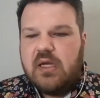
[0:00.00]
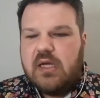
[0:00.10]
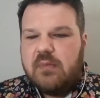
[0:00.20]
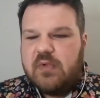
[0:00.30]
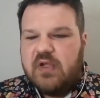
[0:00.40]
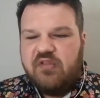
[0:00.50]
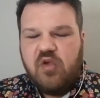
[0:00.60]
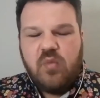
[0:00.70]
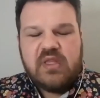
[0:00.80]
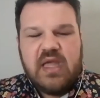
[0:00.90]
consumed
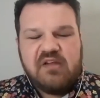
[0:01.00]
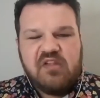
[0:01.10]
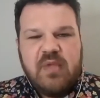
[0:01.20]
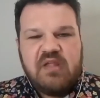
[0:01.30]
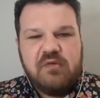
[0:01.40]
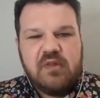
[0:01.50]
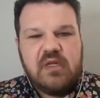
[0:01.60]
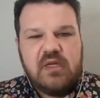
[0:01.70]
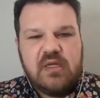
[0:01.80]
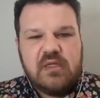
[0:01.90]
with toxic
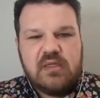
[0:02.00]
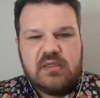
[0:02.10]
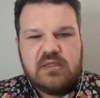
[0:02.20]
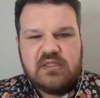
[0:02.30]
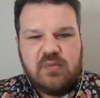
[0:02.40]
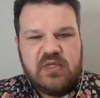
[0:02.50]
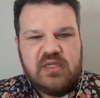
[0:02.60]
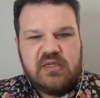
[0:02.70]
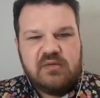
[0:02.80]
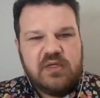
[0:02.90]
masculinity to
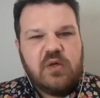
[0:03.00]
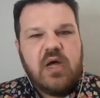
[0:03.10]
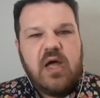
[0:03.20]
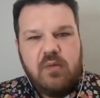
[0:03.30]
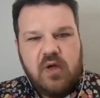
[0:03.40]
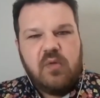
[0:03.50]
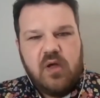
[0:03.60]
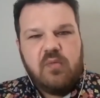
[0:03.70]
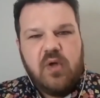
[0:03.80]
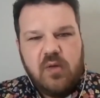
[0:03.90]
be, you know,
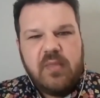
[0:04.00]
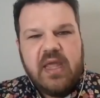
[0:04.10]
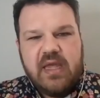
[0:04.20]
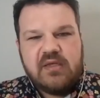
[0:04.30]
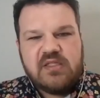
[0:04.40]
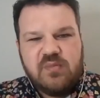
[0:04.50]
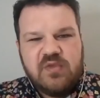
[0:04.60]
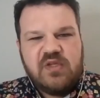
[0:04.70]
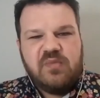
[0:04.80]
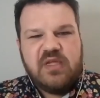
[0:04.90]
a man,
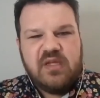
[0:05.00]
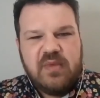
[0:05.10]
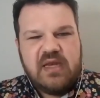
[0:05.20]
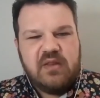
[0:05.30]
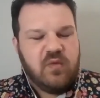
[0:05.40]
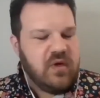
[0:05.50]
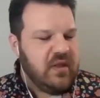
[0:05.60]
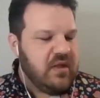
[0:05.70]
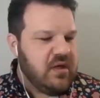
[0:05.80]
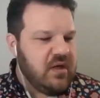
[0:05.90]
to be a man
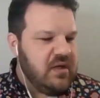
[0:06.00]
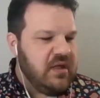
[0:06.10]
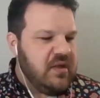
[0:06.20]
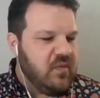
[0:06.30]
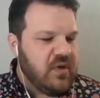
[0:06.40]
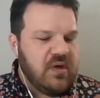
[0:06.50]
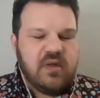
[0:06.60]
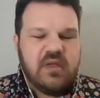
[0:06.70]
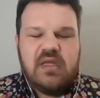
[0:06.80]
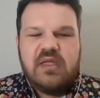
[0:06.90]
in the world.
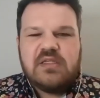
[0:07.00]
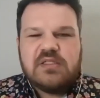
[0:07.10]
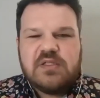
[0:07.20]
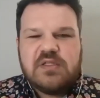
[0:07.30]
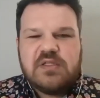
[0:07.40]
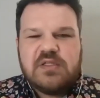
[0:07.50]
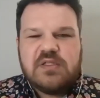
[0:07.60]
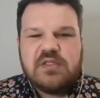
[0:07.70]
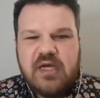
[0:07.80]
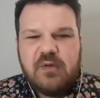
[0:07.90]
So
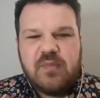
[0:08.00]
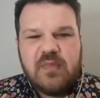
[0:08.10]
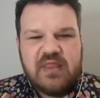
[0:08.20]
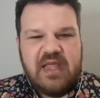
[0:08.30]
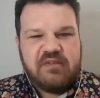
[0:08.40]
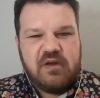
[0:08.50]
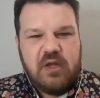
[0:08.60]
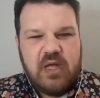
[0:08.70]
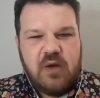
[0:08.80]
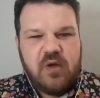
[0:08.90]
that's on
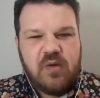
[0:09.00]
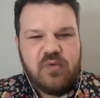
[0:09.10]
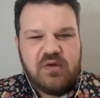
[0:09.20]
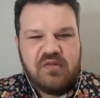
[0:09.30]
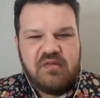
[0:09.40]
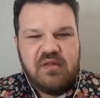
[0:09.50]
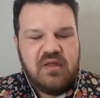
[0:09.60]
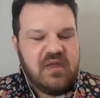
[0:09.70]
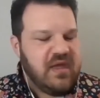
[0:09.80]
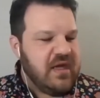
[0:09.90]
Algonquin Books.
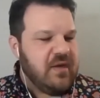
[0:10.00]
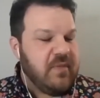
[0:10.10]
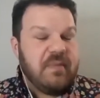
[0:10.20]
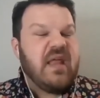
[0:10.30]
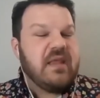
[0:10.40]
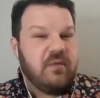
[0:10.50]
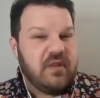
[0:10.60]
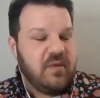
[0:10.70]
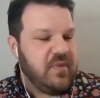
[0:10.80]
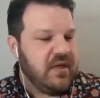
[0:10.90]
I'm not done with
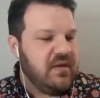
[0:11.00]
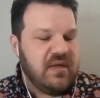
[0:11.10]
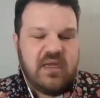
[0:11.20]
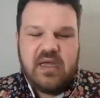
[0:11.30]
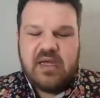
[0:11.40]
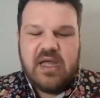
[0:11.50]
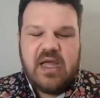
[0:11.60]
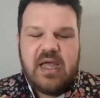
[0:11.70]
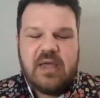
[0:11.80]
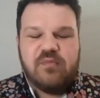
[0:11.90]
it, but
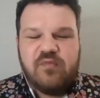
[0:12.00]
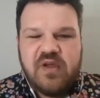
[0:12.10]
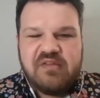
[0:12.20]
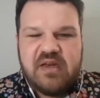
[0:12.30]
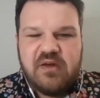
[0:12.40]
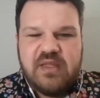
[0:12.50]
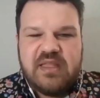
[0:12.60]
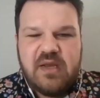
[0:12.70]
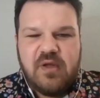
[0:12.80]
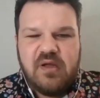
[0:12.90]
I'm very excited to read that,
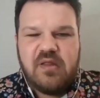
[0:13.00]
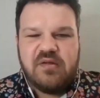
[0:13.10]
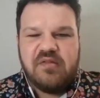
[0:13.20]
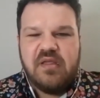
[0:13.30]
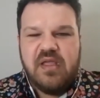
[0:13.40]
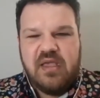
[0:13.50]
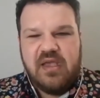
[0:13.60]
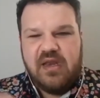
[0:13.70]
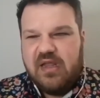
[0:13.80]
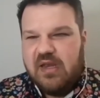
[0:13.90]
among others. And
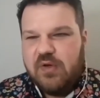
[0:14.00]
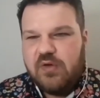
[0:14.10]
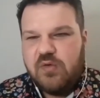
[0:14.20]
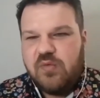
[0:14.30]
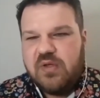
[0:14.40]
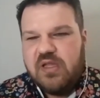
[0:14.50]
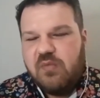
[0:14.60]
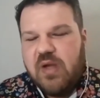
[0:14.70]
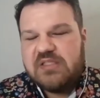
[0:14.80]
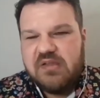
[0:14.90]
anyone who is
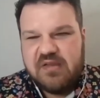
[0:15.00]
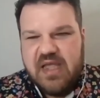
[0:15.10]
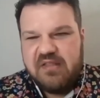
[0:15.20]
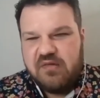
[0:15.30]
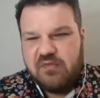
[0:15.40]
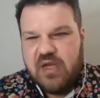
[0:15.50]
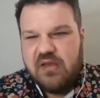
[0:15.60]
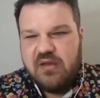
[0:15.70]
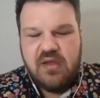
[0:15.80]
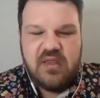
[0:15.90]
watching this and hasn't read
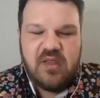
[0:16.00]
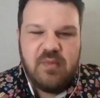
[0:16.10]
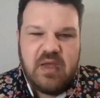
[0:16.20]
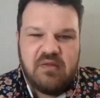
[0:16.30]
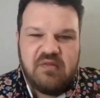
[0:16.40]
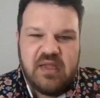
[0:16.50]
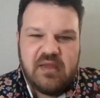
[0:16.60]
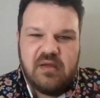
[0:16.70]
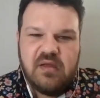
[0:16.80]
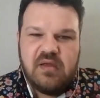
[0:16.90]
The Mountain Sing,
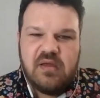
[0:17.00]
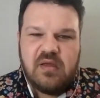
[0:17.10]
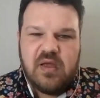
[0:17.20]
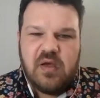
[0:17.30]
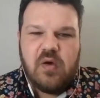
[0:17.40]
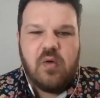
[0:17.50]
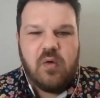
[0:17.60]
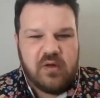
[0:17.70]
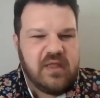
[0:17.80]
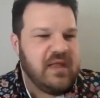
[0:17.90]

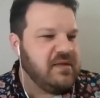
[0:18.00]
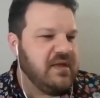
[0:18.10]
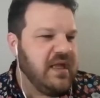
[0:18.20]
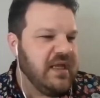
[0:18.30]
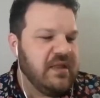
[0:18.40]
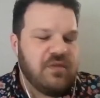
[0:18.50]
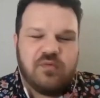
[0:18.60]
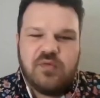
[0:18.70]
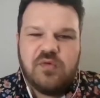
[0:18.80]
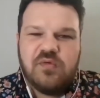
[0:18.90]
order that today
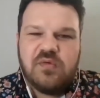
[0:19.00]
through